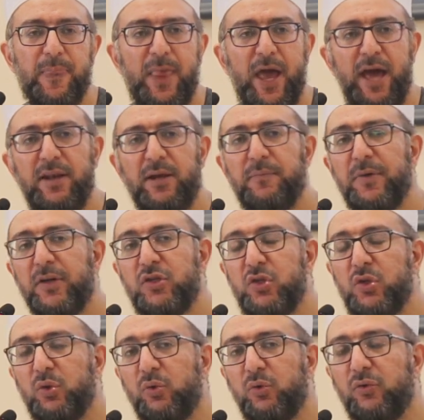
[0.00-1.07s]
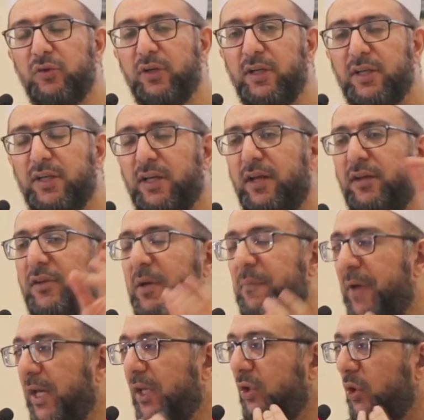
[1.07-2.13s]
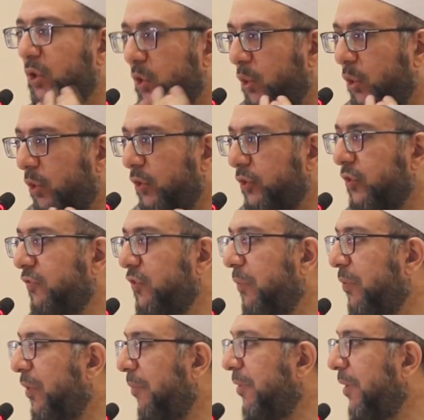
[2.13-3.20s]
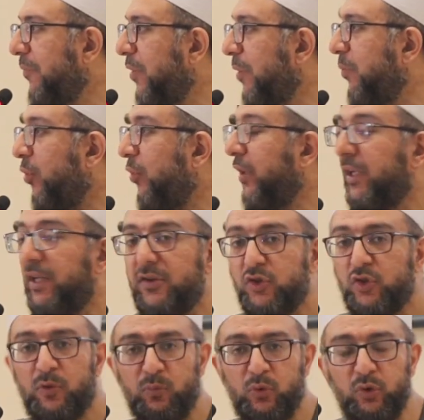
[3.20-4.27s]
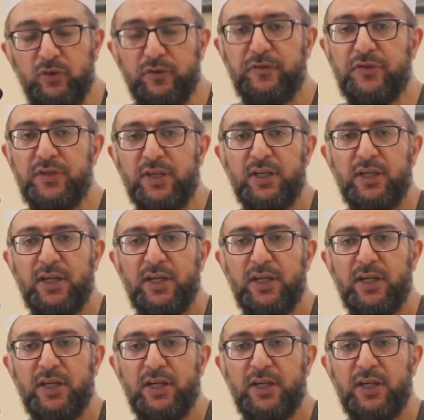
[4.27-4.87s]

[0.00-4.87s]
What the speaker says: And number two, the main cause of the problem, the boy, is removed.